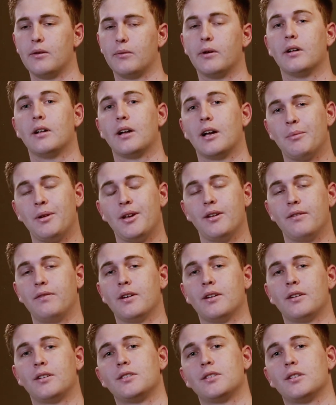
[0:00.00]
Well, I may have
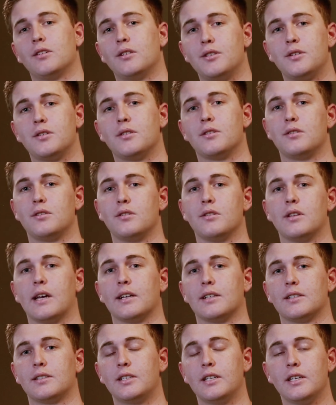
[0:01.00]
found a solution to
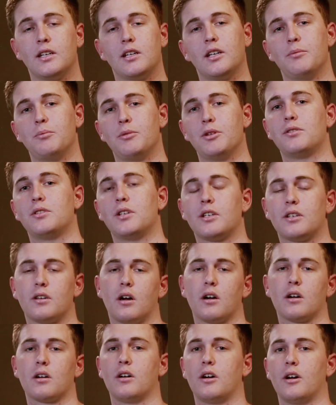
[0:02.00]
that.
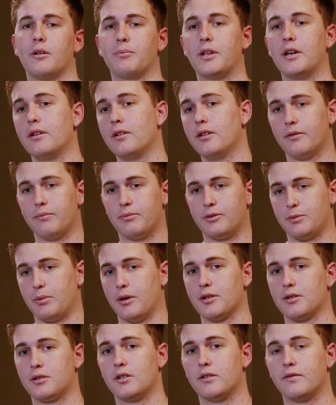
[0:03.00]
Synclymusic.com, they're the
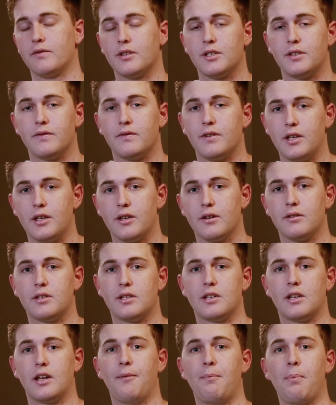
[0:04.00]
sponsor of this video
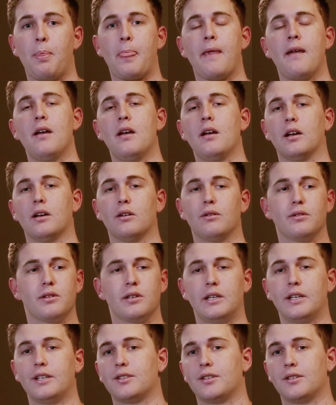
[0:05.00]
today. All
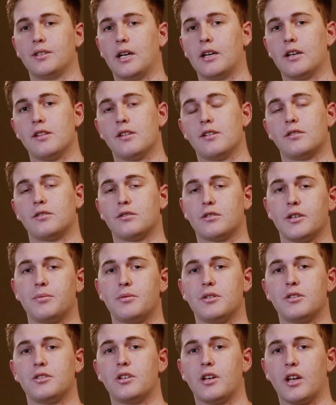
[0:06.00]
the links are down in the
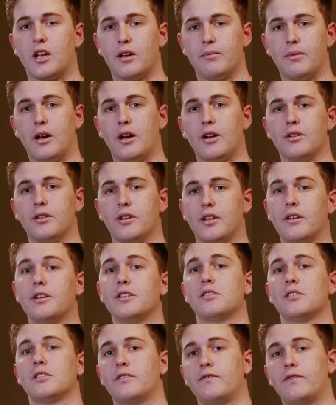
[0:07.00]
description, check them out. There
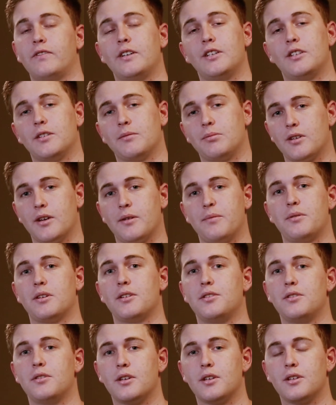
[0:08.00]
is this free
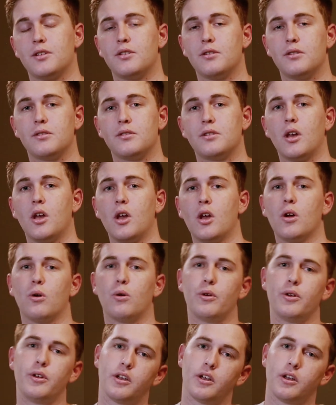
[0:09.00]
subscription you can use,
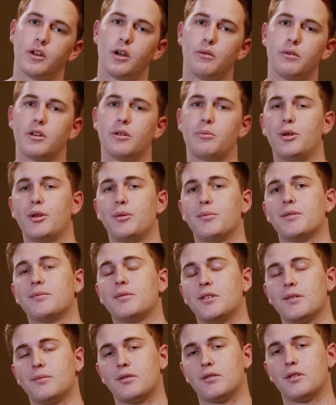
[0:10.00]
or you can go with a premium
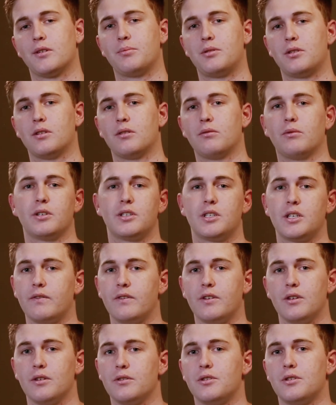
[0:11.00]
subscription,
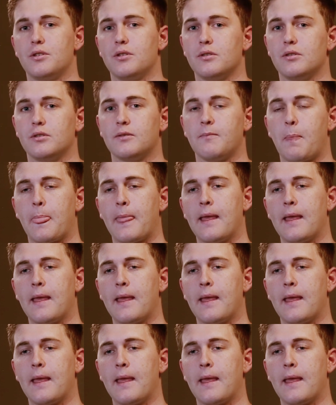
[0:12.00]
whichever you choose.